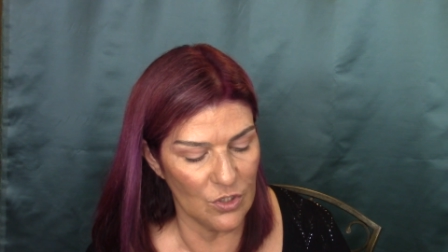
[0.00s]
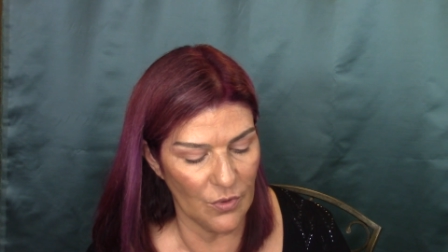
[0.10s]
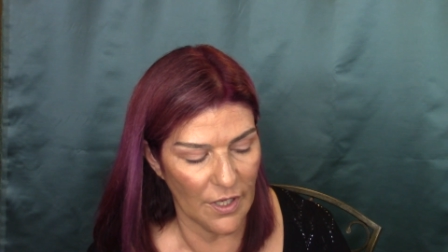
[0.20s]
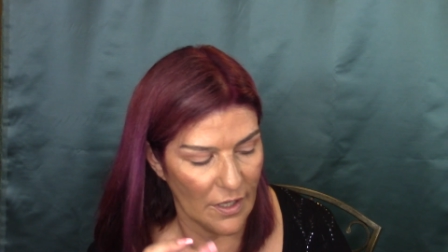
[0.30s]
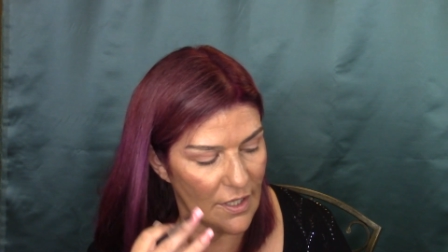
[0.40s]

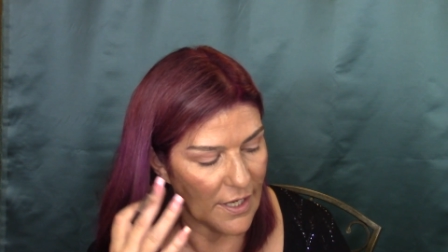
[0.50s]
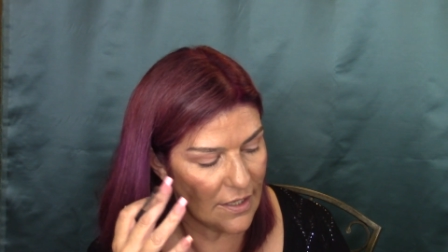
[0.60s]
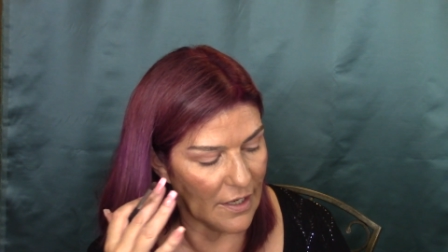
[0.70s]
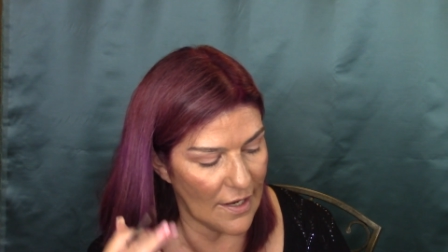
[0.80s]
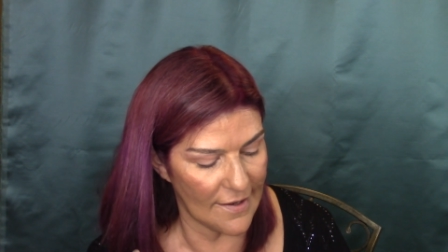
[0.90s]
doing, and
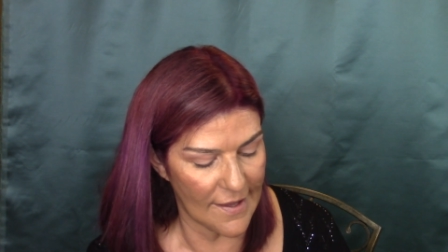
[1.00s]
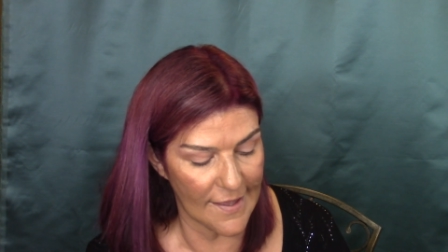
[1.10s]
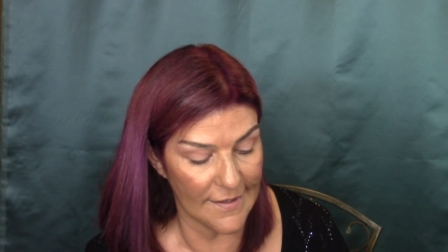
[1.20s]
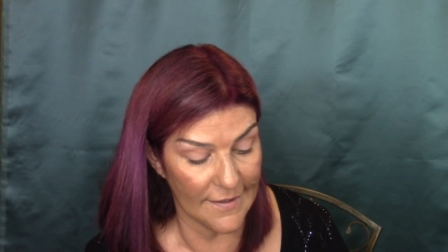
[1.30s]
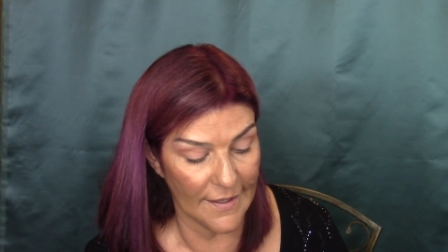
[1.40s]
I, I
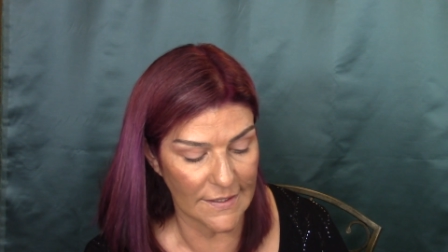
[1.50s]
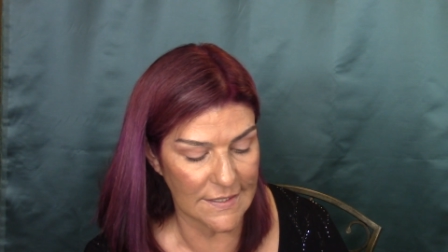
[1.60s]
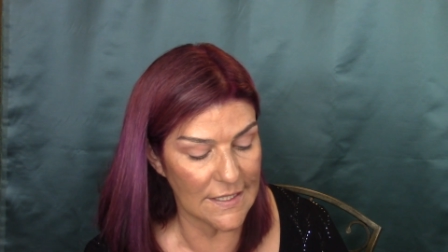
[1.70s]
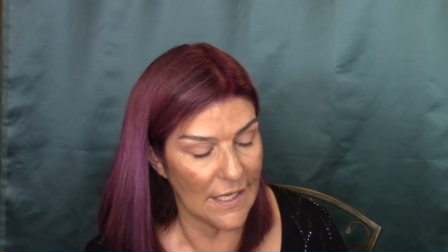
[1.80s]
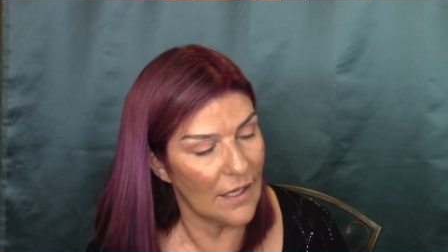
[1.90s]
had an
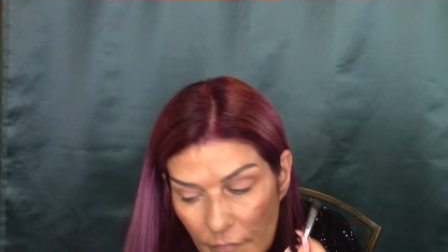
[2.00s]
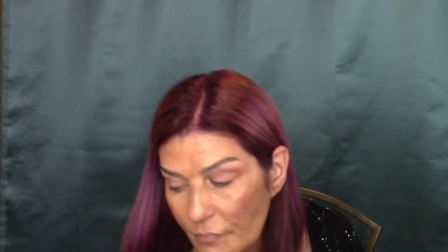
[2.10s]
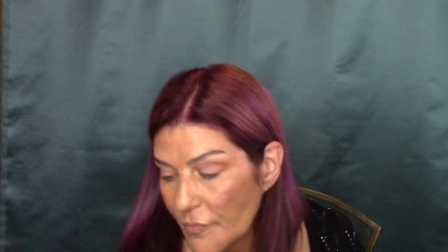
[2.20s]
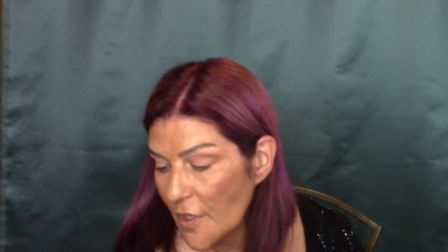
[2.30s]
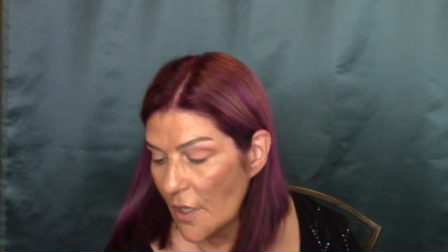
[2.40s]
idea.
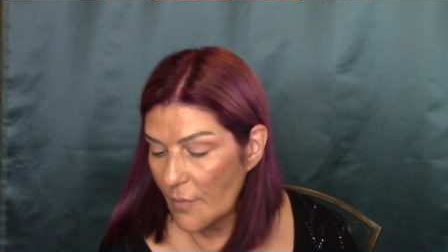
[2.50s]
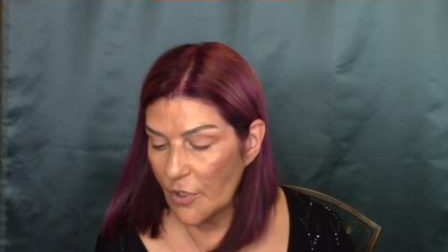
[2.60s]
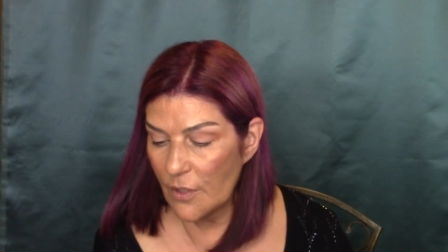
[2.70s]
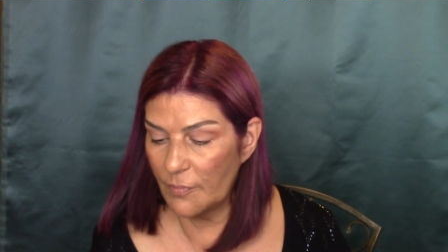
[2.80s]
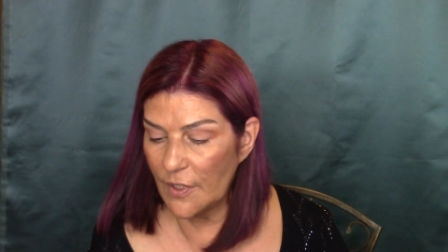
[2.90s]
I'm
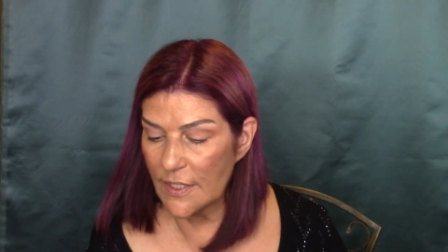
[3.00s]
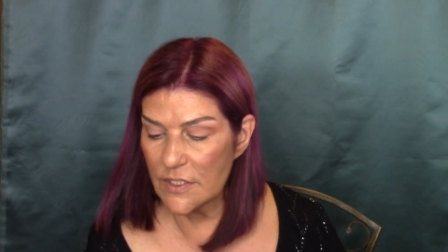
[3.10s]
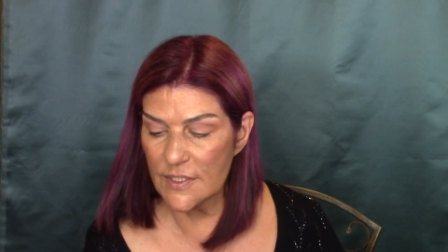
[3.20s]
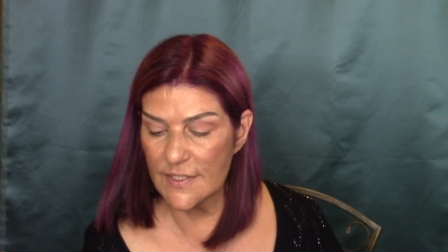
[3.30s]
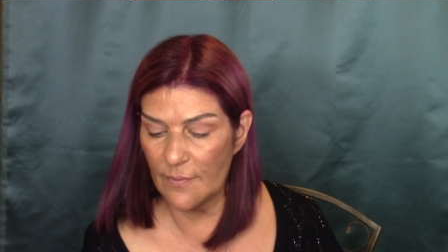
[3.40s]
going to
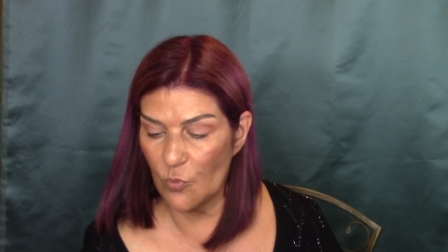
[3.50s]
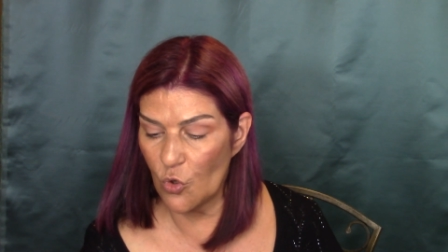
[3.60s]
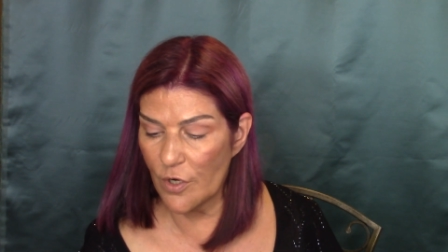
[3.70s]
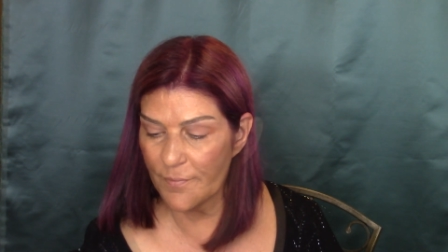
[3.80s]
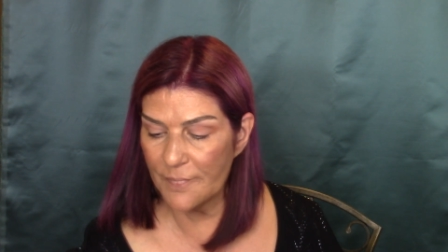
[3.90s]
blend it some
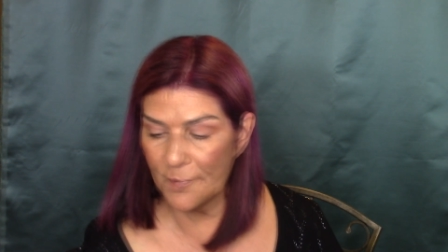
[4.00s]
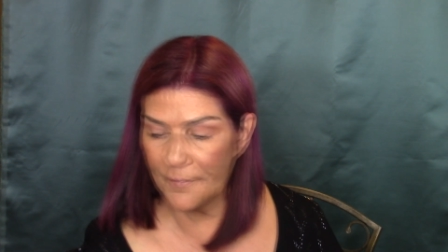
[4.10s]
more.